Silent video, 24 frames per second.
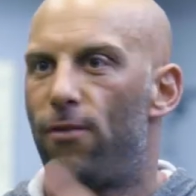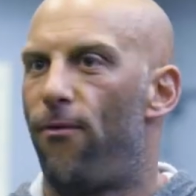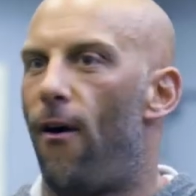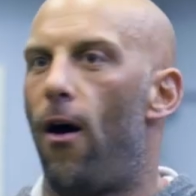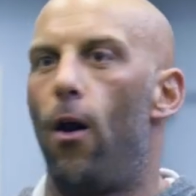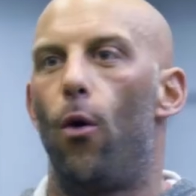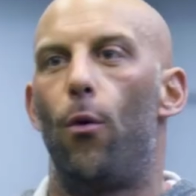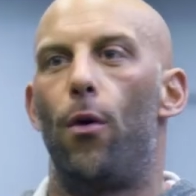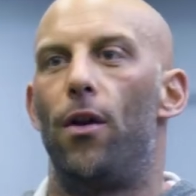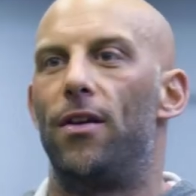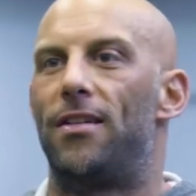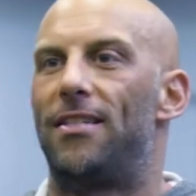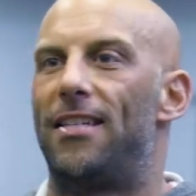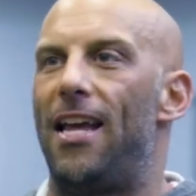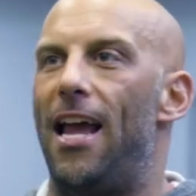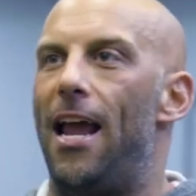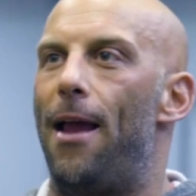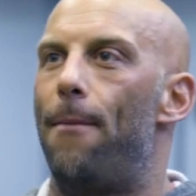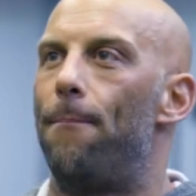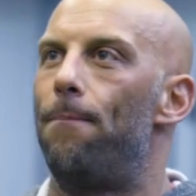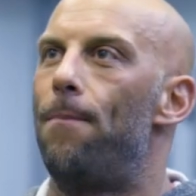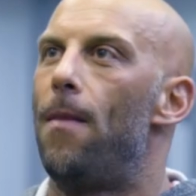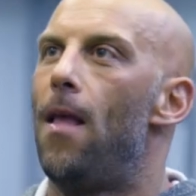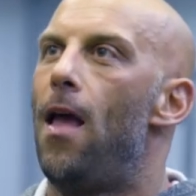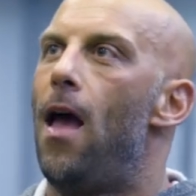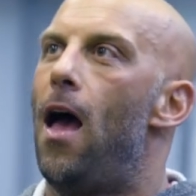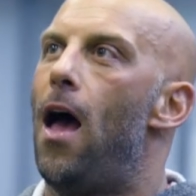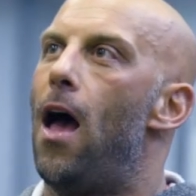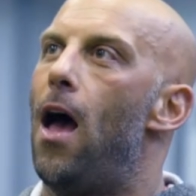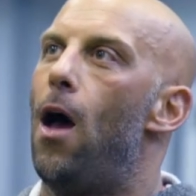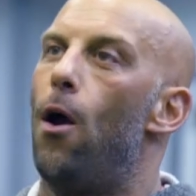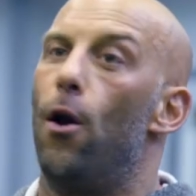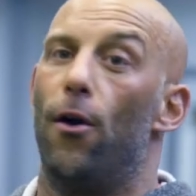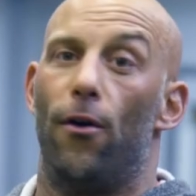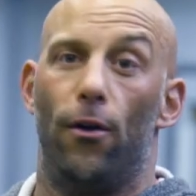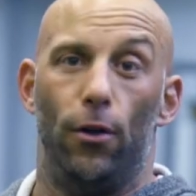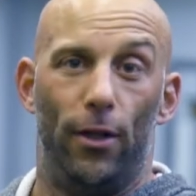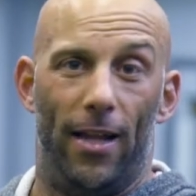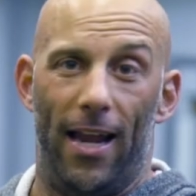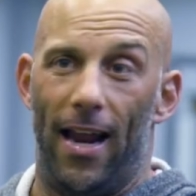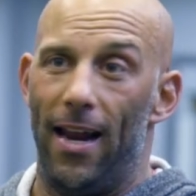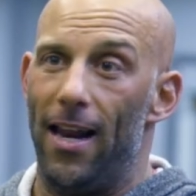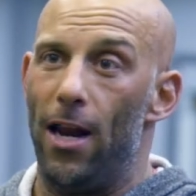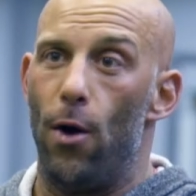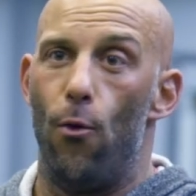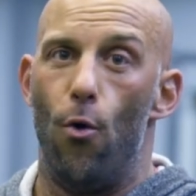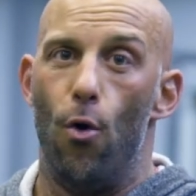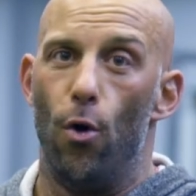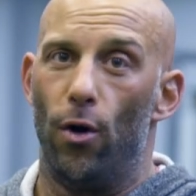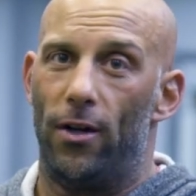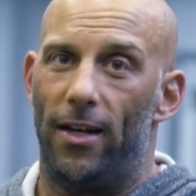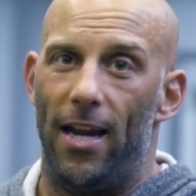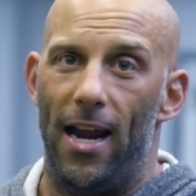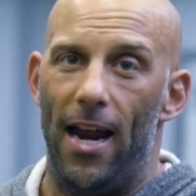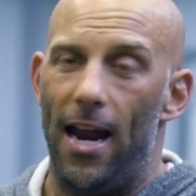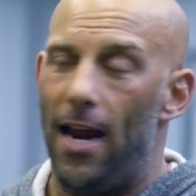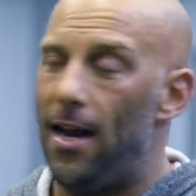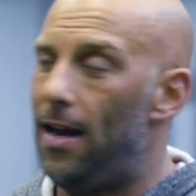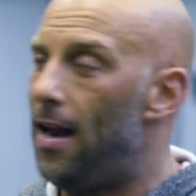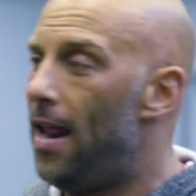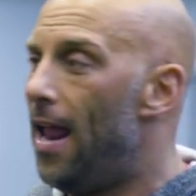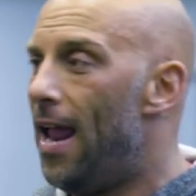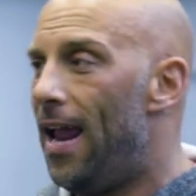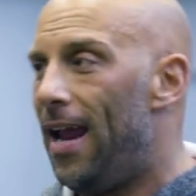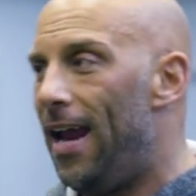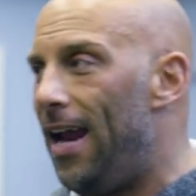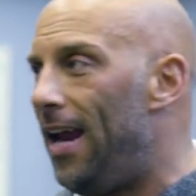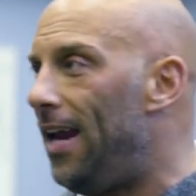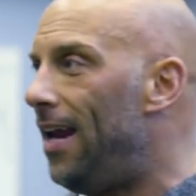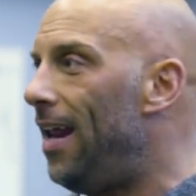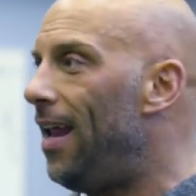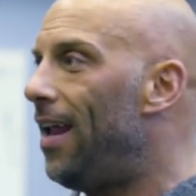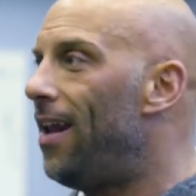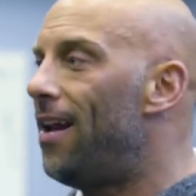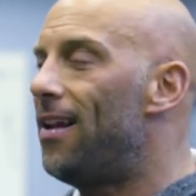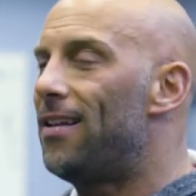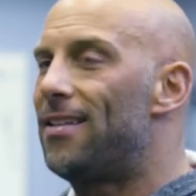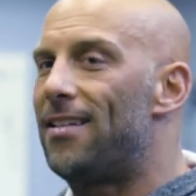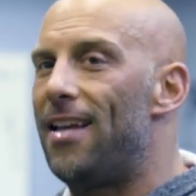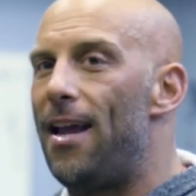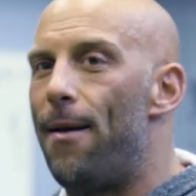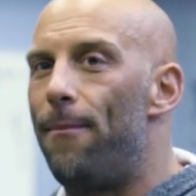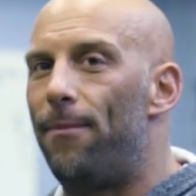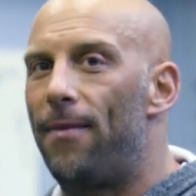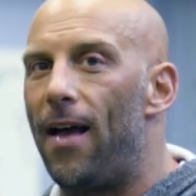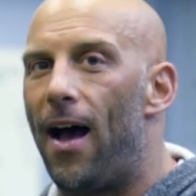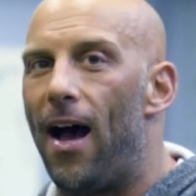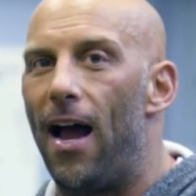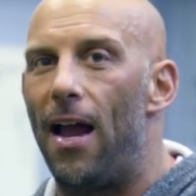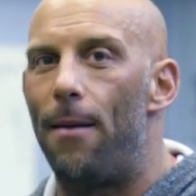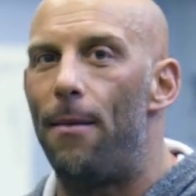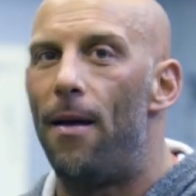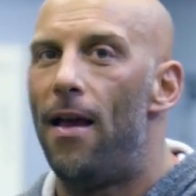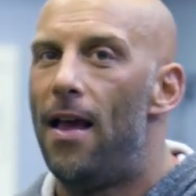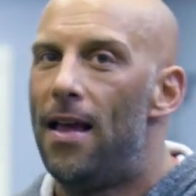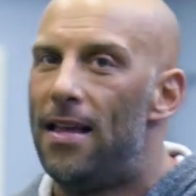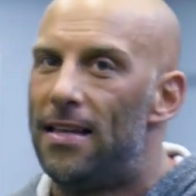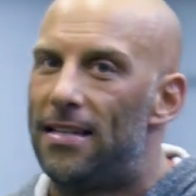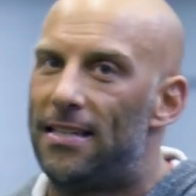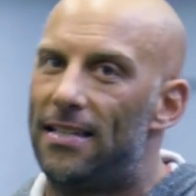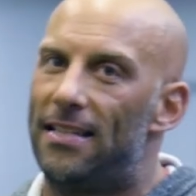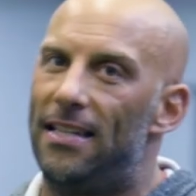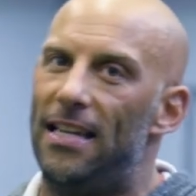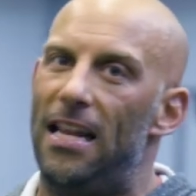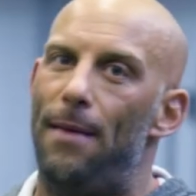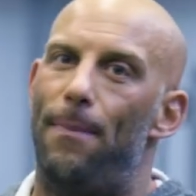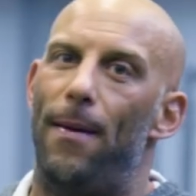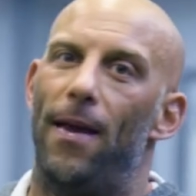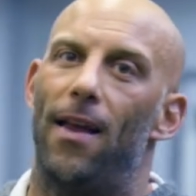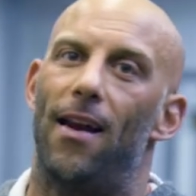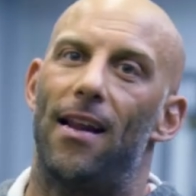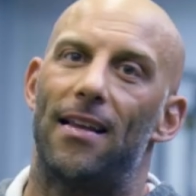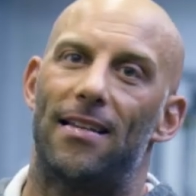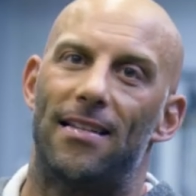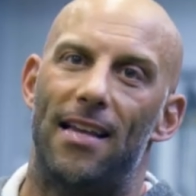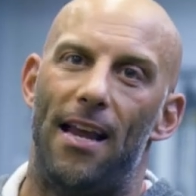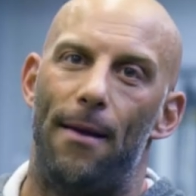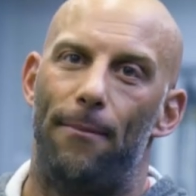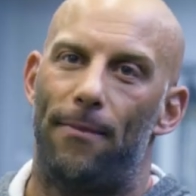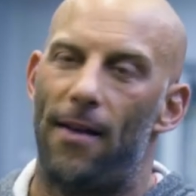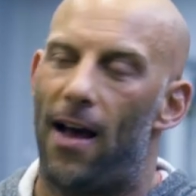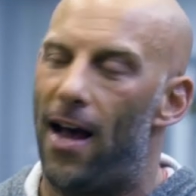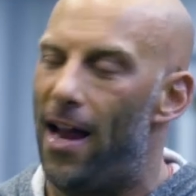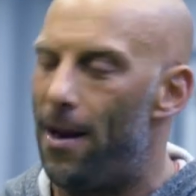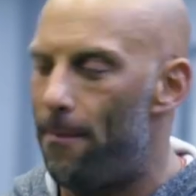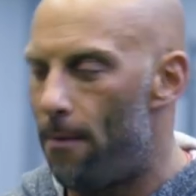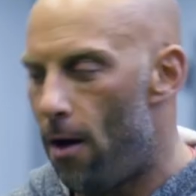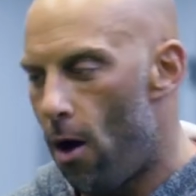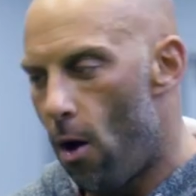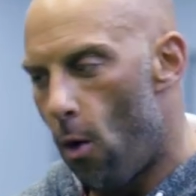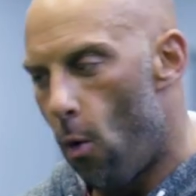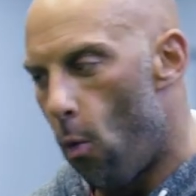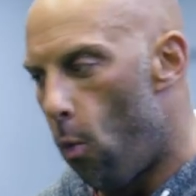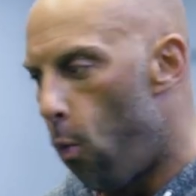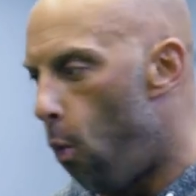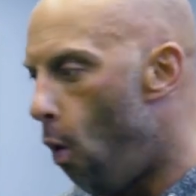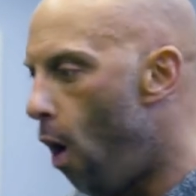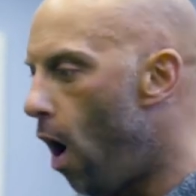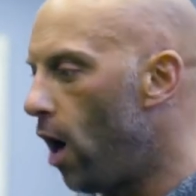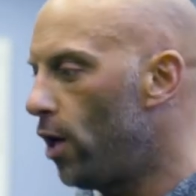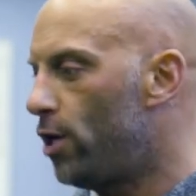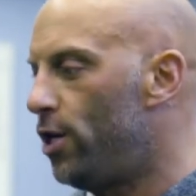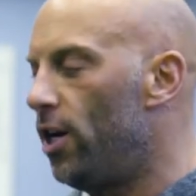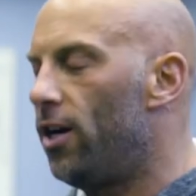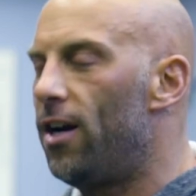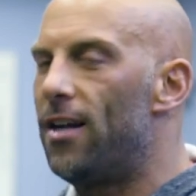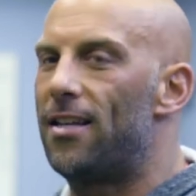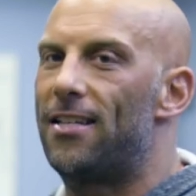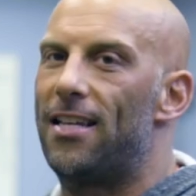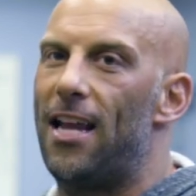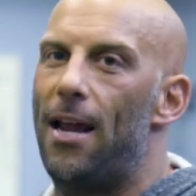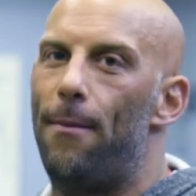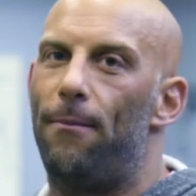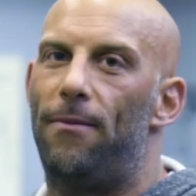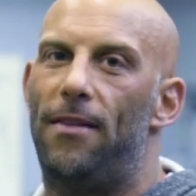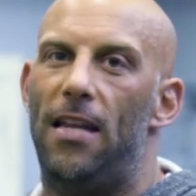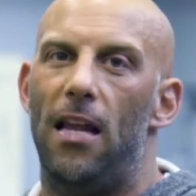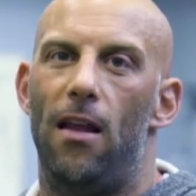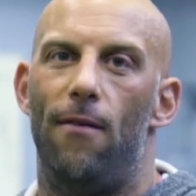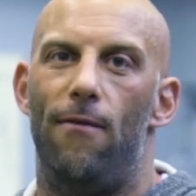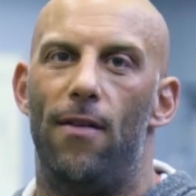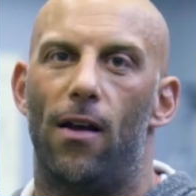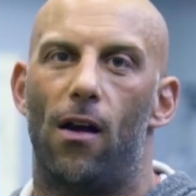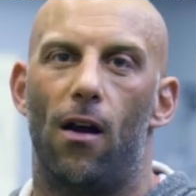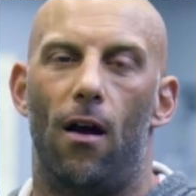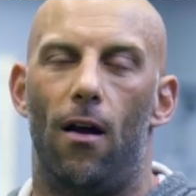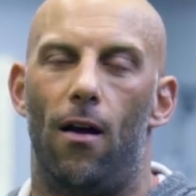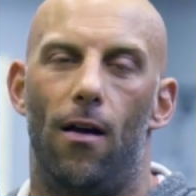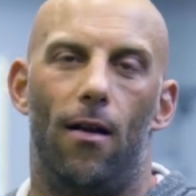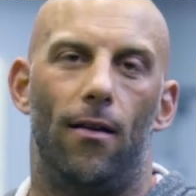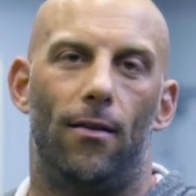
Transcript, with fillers: follow the same uh, daily routine, eating at the same time, sleeping at the same time, watching the same TV, uh,